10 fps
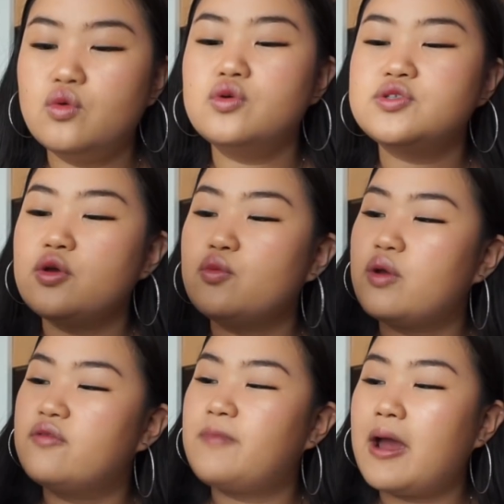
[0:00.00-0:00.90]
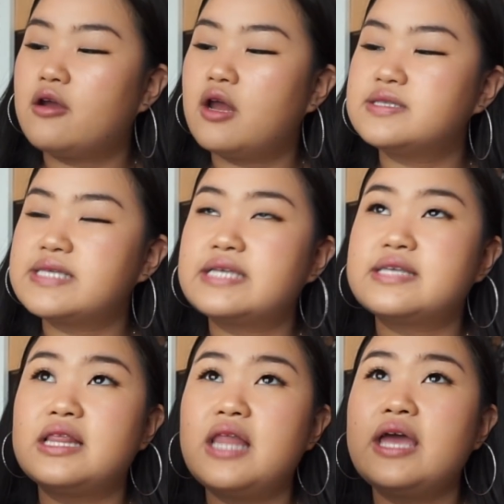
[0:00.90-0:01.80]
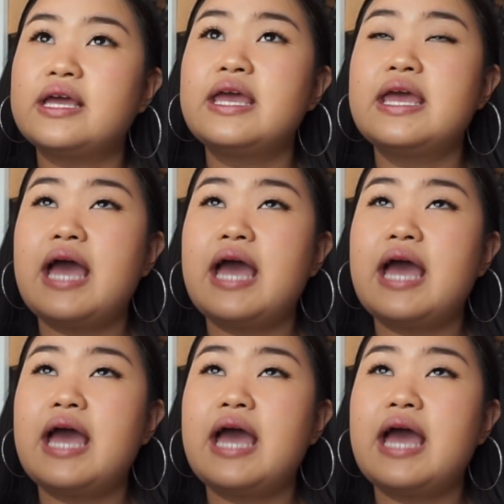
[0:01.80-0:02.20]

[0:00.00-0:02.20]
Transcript: Also with Paradise Kiss, I like